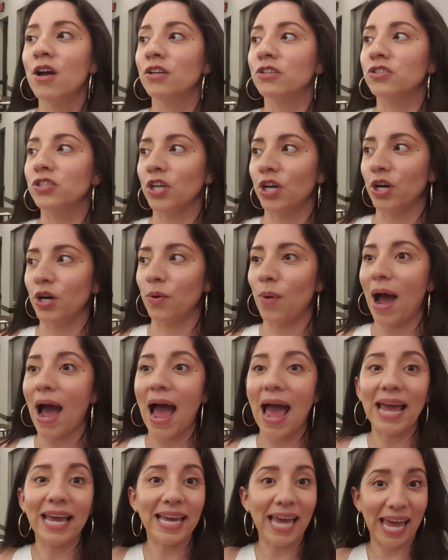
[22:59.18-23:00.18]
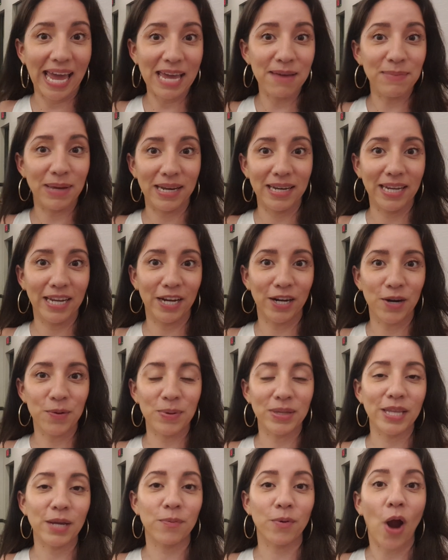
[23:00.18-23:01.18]
So I came in here
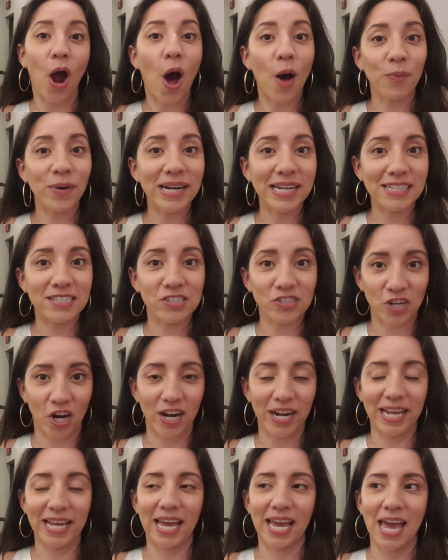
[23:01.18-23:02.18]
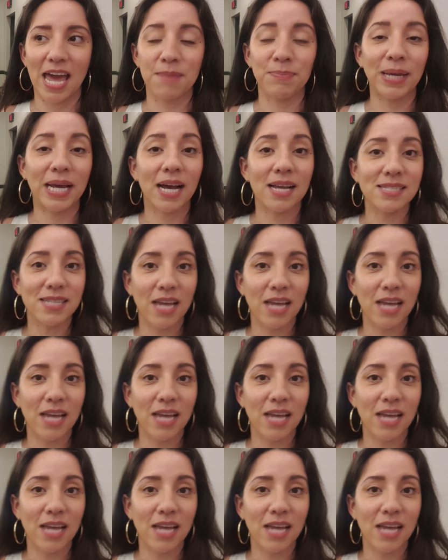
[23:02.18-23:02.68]
when they were already starting it, and because